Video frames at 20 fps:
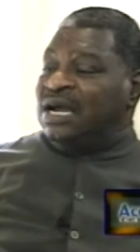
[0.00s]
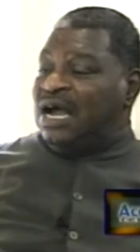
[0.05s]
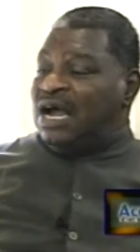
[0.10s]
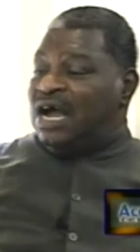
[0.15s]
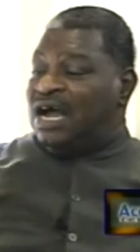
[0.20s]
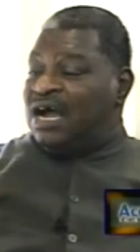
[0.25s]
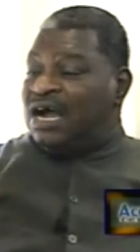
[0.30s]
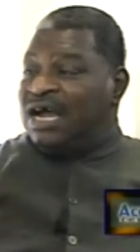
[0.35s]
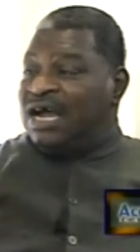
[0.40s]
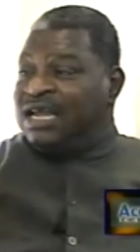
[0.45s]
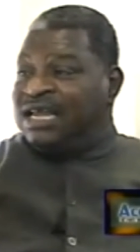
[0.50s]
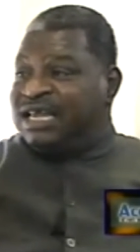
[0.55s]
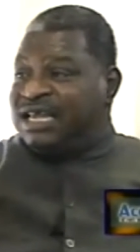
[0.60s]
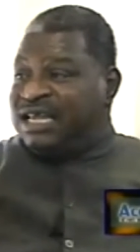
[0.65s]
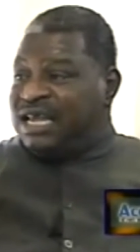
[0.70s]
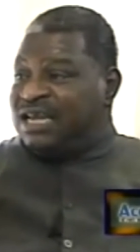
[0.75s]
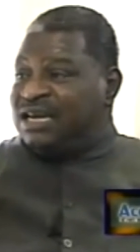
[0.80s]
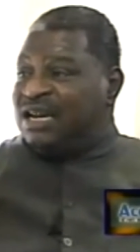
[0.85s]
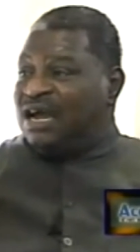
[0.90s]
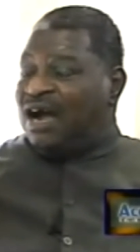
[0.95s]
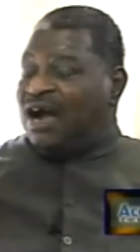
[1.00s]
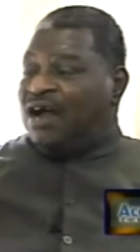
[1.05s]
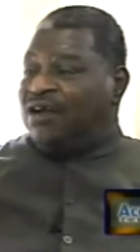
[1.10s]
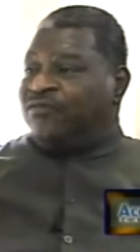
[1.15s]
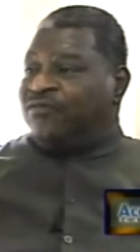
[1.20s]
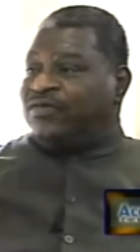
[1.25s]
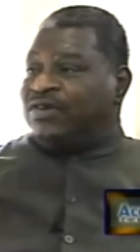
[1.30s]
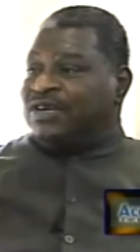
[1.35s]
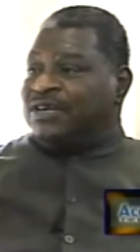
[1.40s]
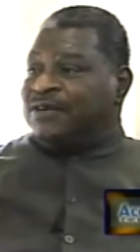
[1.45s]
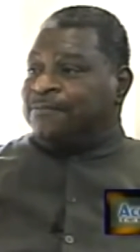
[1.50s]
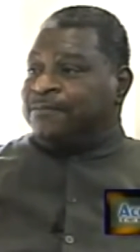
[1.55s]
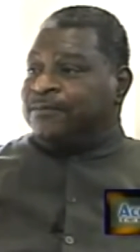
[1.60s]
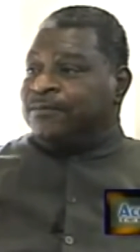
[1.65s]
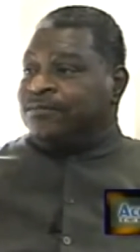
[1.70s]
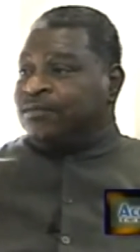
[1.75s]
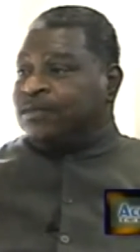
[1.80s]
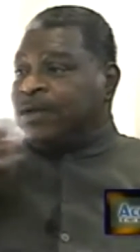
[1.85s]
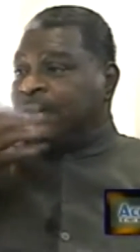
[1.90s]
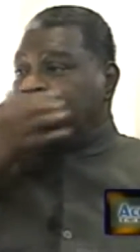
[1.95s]
Uh, here in Hartford,
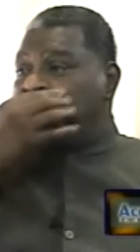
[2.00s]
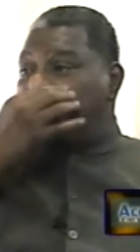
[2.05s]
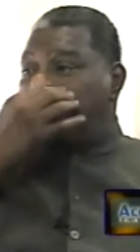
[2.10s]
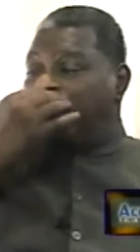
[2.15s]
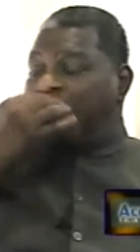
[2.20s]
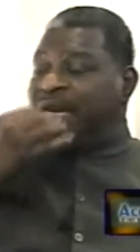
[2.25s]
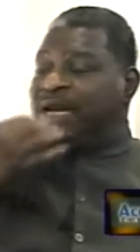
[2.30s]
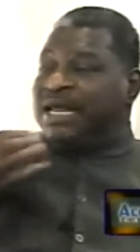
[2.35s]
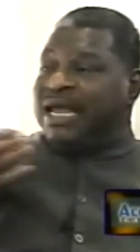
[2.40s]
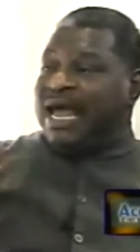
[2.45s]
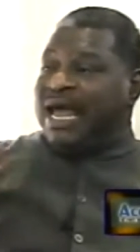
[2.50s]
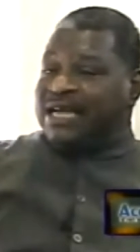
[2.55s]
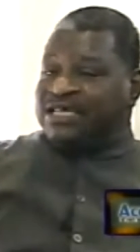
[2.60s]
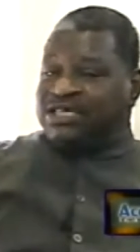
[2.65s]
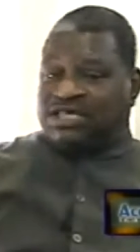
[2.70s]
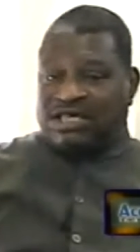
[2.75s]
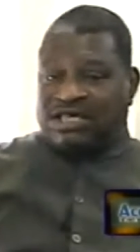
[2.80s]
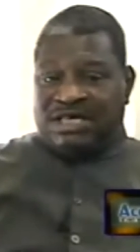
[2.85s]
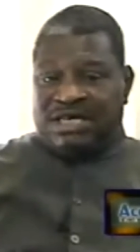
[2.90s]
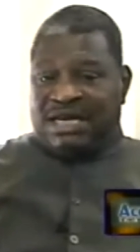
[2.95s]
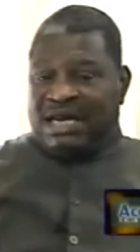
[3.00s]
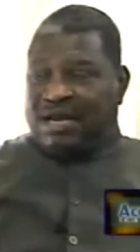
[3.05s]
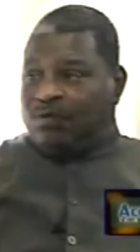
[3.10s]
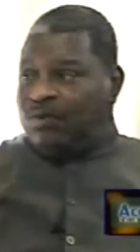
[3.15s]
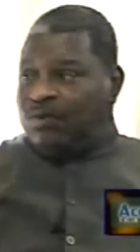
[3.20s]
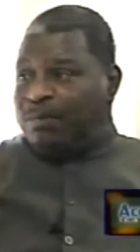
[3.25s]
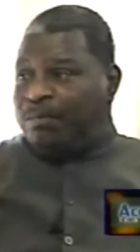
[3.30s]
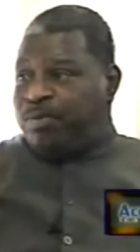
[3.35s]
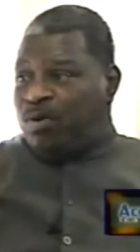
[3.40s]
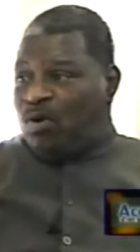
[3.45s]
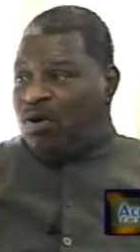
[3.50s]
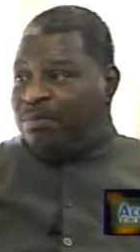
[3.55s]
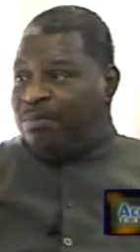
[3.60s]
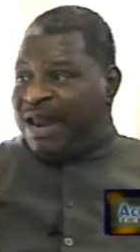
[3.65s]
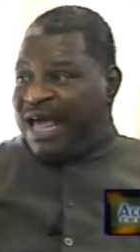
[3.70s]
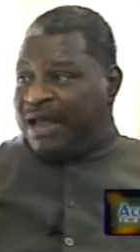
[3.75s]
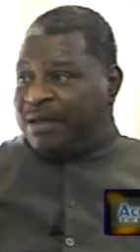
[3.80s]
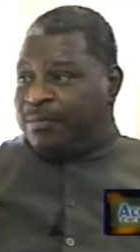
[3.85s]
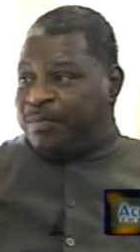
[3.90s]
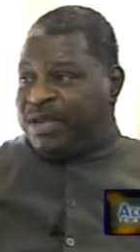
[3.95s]
where they actually where poor
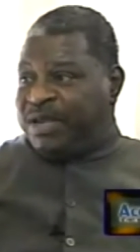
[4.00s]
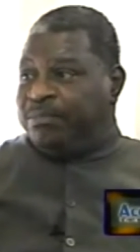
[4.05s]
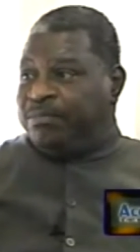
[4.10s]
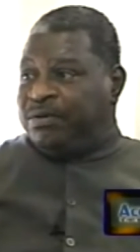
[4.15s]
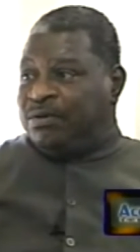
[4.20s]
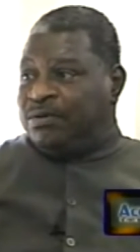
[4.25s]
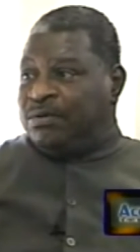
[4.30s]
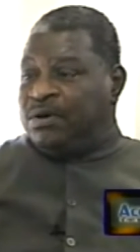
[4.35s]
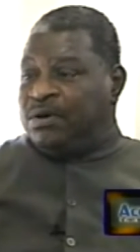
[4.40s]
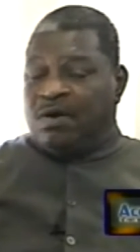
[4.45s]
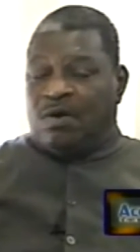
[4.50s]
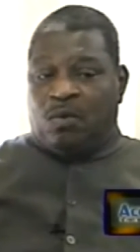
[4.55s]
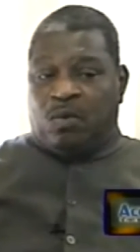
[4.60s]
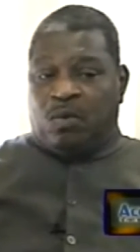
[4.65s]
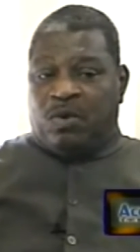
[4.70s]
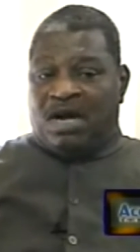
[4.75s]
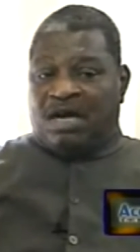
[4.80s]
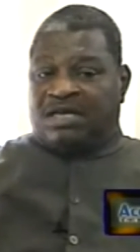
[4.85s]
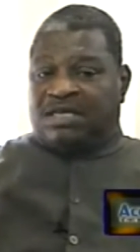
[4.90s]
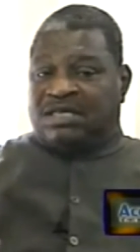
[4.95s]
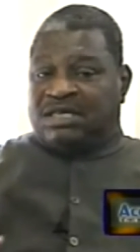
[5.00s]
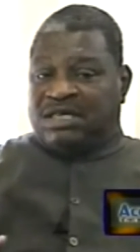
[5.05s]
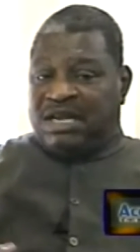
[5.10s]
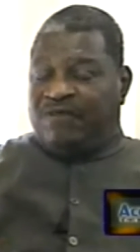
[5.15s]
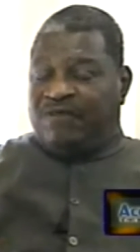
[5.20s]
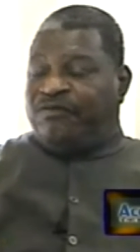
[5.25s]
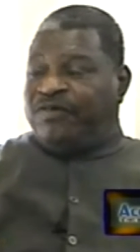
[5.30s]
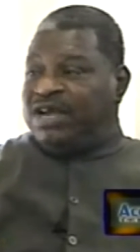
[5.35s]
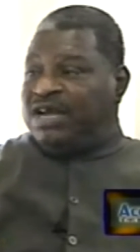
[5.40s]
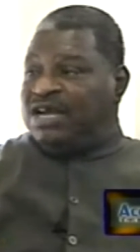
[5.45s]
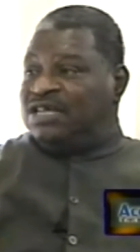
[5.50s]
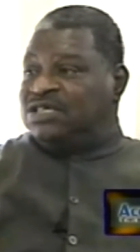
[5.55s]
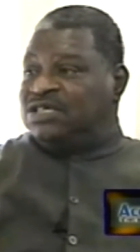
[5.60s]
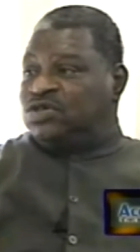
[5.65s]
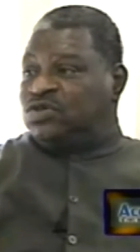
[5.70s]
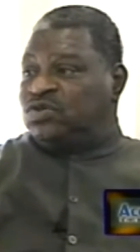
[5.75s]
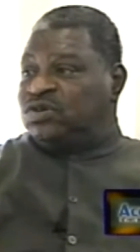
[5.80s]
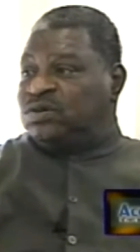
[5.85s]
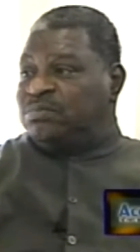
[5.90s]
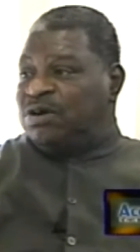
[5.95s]
black people worked their fingers
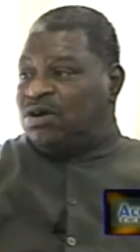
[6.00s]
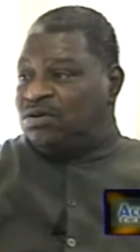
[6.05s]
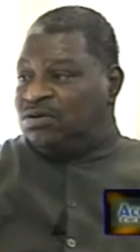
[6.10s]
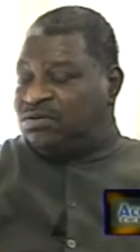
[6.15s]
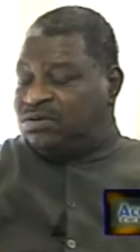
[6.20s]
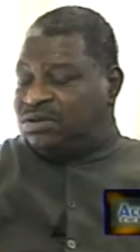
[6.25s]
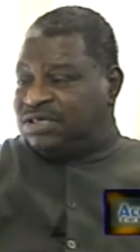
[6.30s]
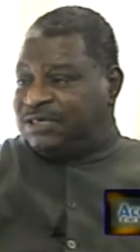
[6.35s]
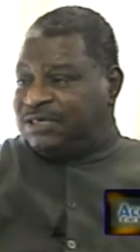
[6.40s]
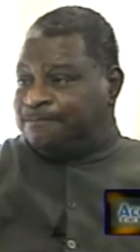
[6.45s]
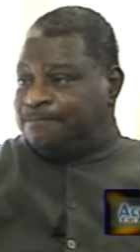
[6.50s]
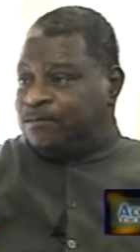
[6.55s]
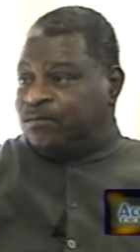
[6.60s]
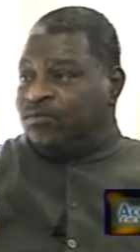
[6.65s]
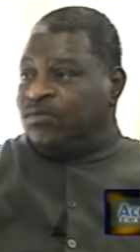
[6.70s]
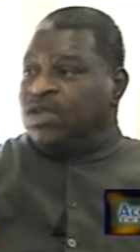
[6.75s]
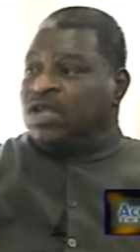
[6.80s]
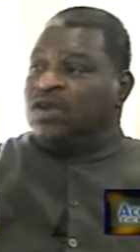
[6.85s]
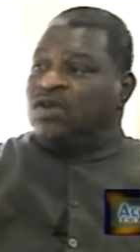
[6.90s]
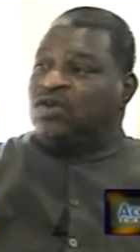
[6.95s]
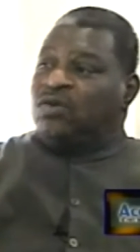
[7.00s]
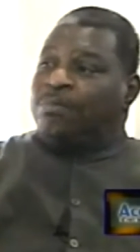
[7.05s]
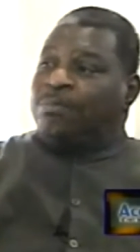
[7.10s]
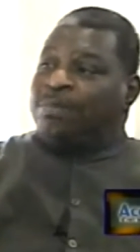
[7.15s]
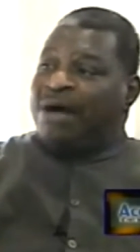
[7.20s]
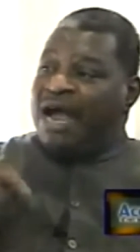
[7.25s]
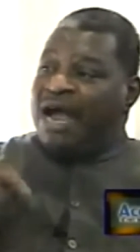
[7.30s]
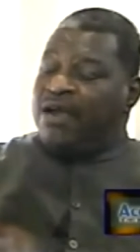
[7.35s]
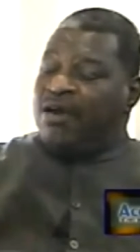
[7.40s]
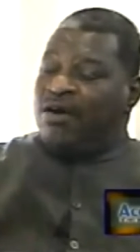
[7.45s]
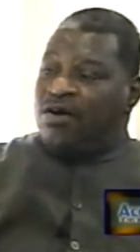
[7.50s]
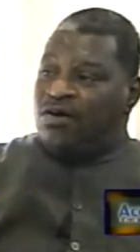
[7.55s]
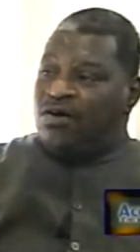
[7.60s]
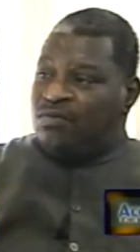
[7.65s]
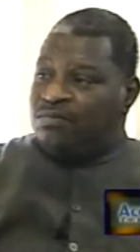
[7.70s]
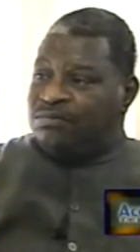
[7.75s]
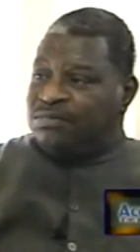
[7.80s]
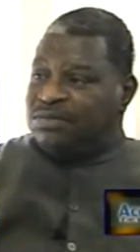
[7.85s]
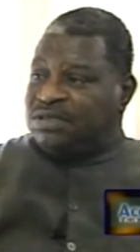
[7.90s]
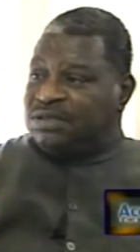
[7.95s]
to the bones mm-hmm. to buy
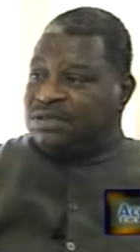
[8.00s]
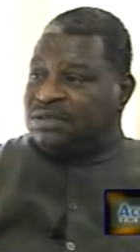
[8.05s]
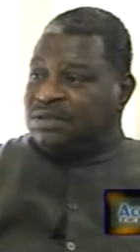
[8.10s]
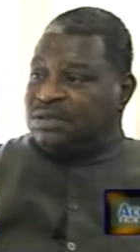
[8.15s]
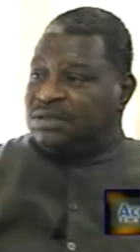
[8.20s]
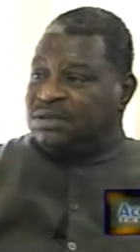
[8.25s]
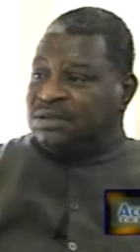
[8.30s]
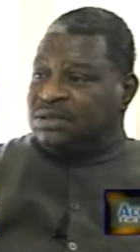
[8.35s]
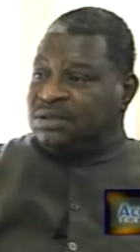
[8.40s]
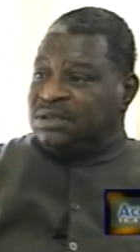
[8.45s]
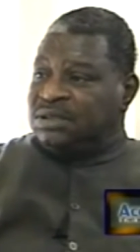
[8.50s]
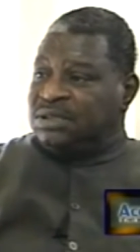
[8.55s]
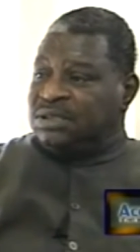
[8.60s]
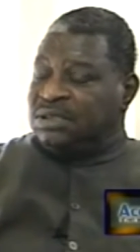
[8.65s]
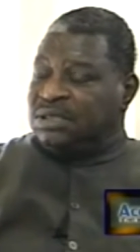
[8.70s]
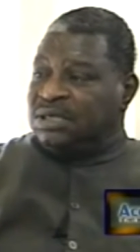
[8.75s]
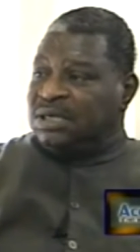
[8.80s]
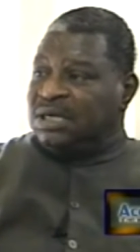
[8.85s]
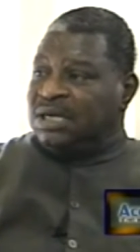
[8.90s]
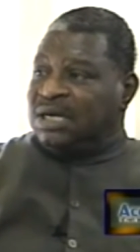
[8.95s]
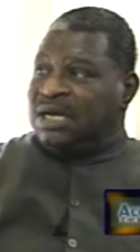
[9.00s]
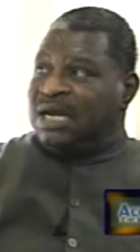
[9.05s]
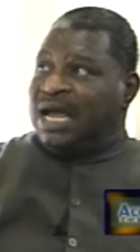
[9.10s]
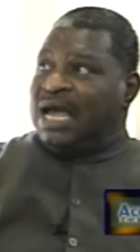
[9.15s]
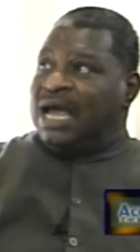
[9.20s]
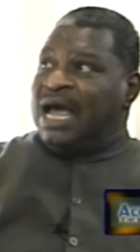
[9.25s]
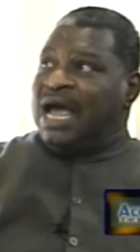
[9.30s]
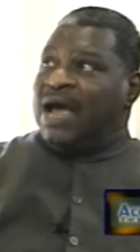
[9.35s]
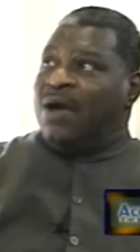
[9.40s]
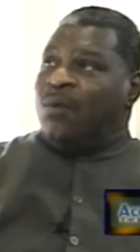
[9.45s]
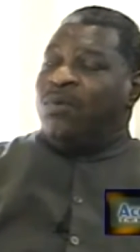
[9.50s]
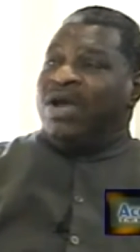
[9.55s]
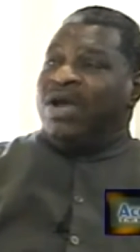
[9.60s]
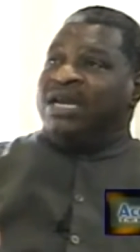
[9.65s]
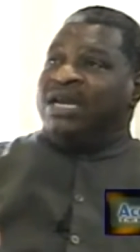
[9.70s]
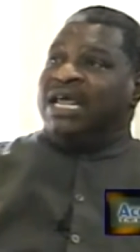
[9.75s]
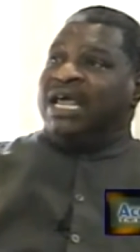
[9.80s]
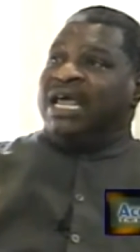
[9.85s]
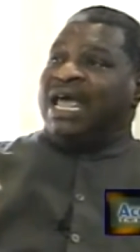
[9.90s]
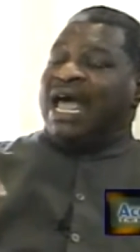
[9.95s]
homes where
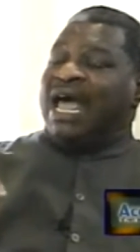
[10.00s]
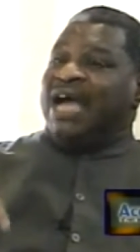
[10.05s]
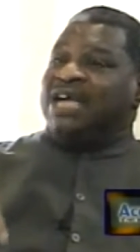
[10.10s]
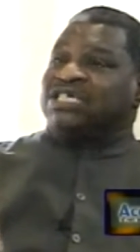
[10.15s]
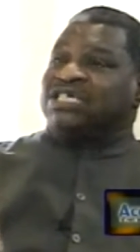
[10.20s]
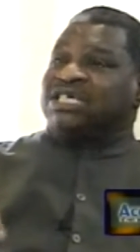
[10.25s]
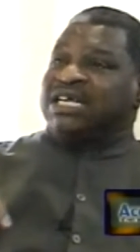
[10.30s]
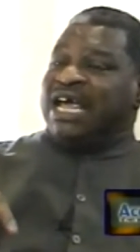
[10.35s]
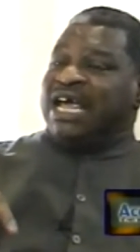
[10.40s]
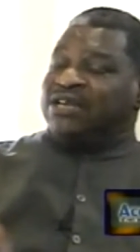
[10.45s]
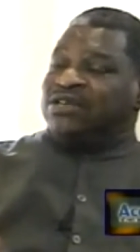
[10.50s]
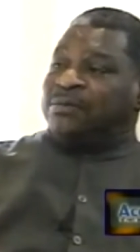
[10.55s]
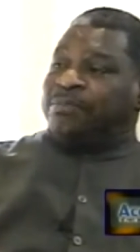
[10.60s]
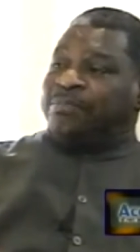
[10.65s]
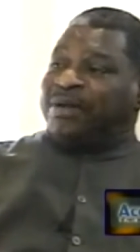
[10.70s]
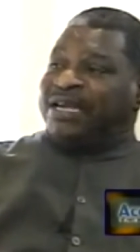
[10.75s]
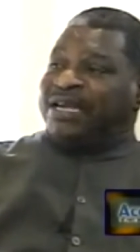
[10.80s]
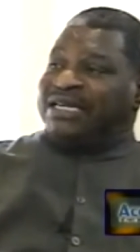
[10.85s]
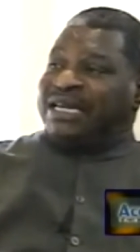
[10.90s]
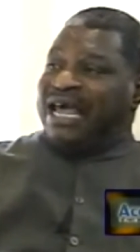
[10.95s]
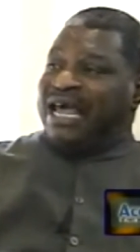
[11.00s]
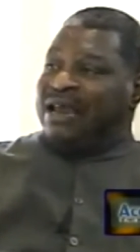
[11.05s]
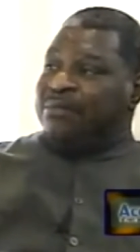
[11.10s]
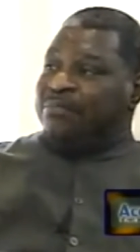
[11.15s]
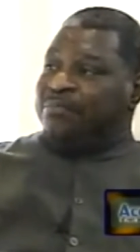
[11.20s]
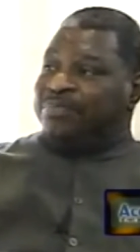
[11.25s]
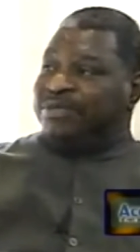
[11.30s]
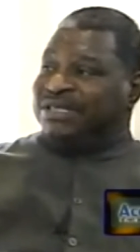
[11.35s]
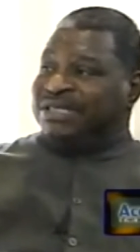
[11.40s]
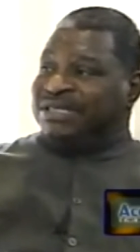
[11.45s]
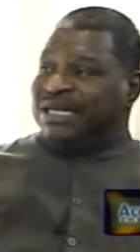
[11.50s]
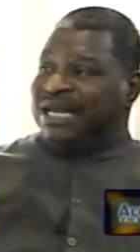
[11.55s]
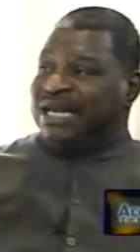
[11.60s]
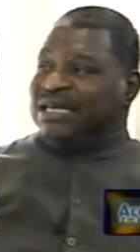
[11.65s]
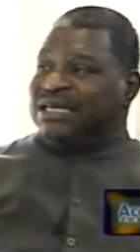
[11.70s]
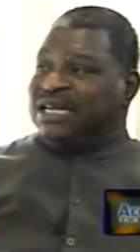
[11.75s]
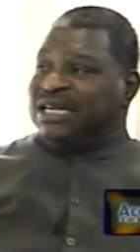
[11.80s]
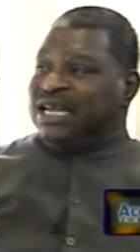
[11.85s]
they actually had to pay 10%